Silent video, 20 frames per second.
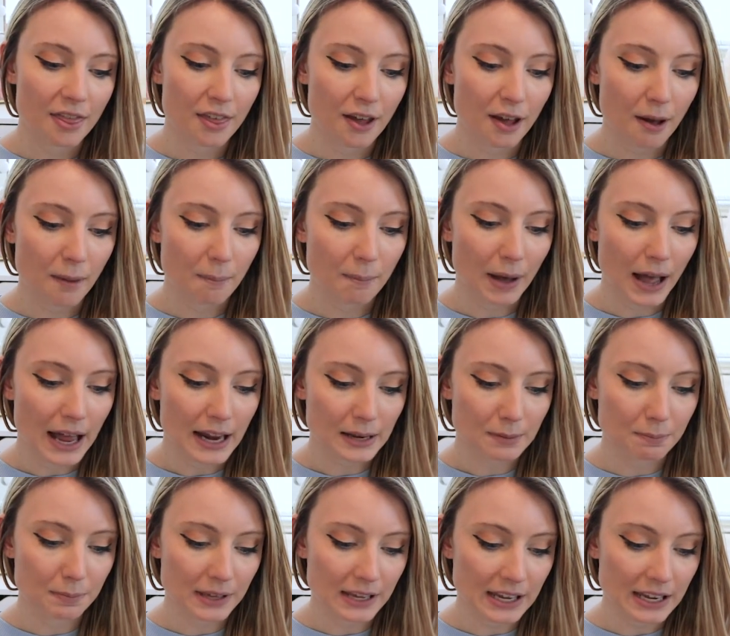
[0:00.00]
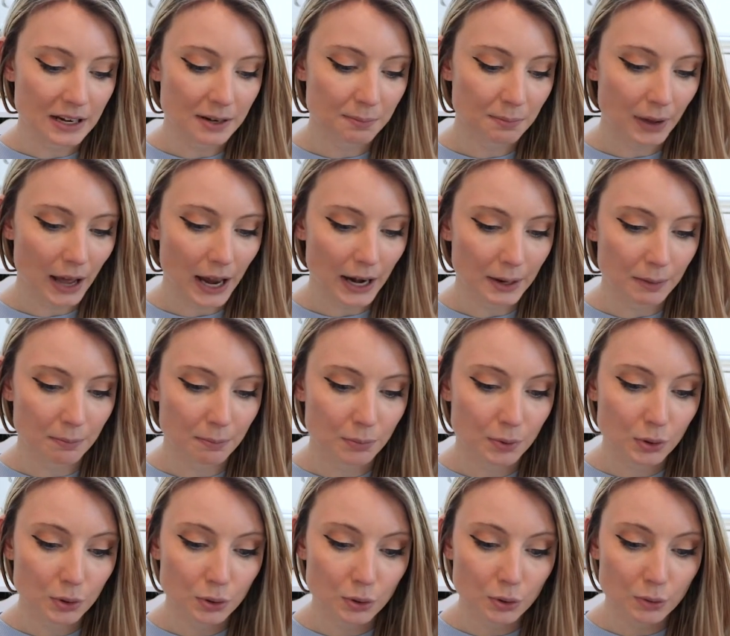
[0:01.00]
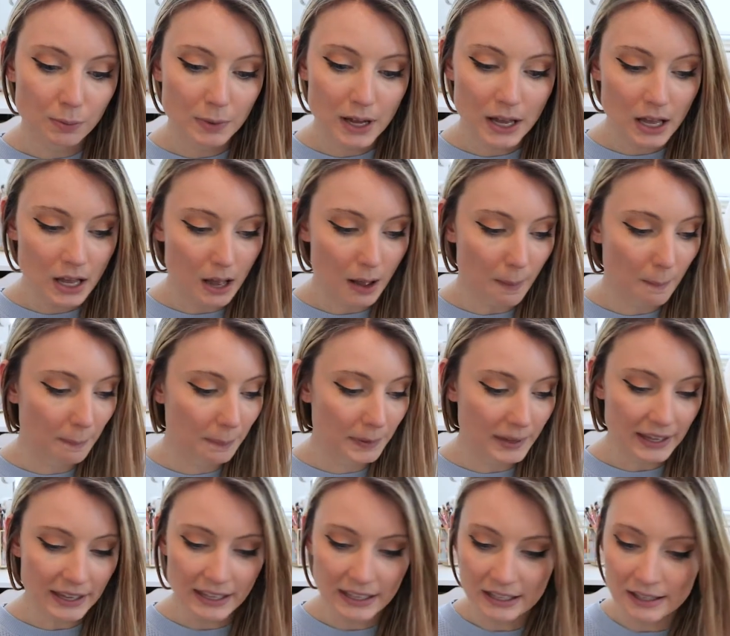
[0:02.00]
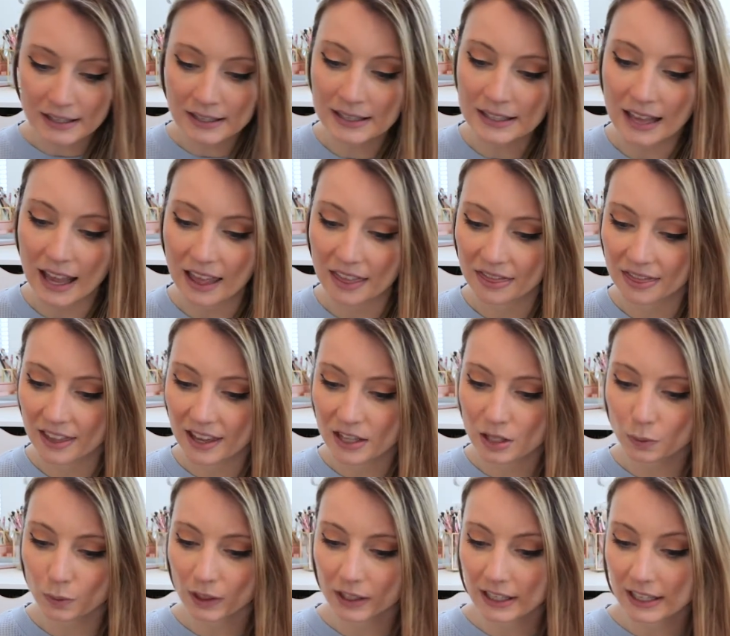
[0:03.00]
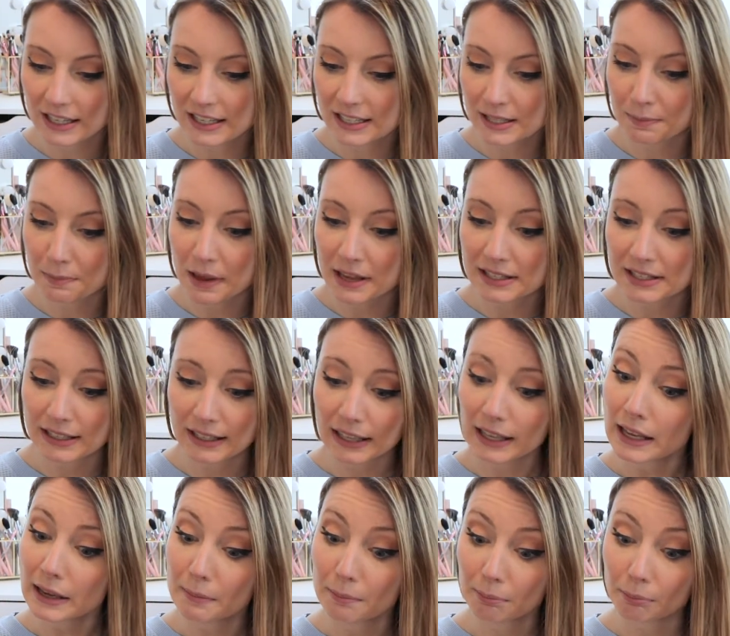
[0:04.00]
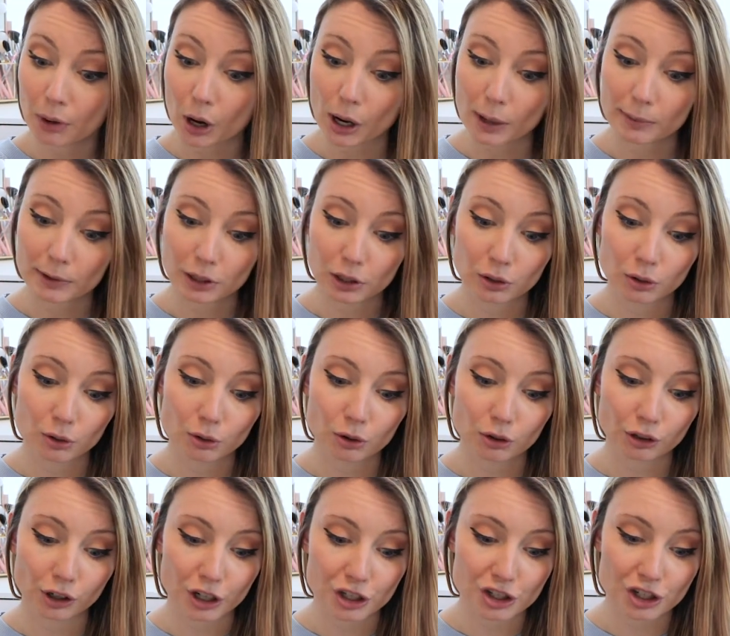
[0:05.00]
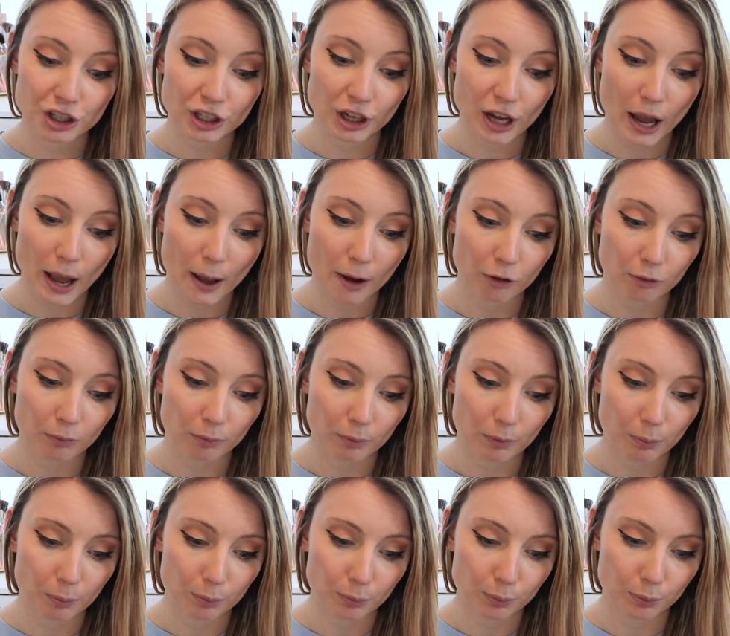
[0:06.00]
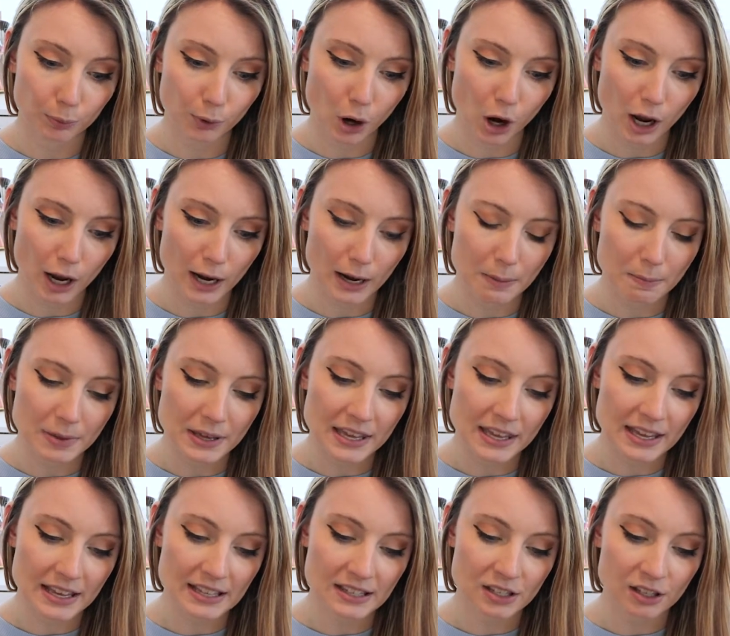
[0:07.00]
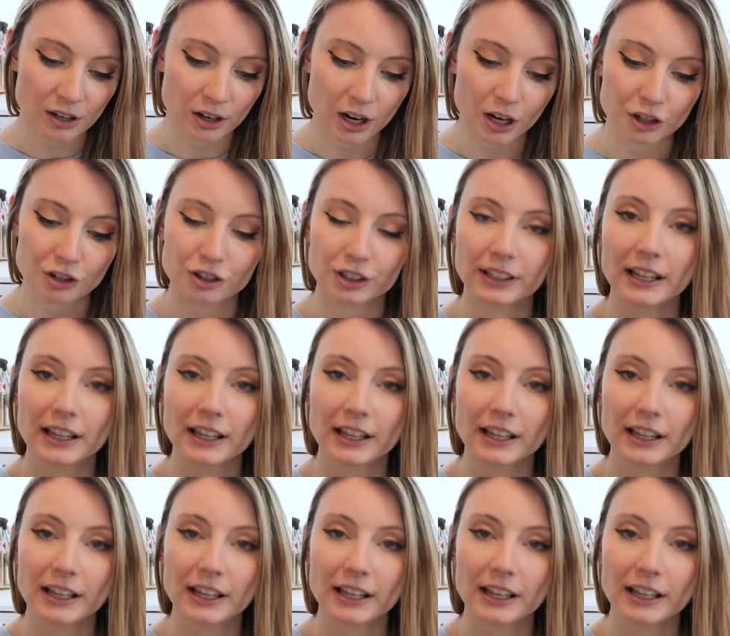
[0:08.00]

the Bada Bean Bada Boom beans. This one is Mesquite Barbecue Crunchy broad beans. They're 100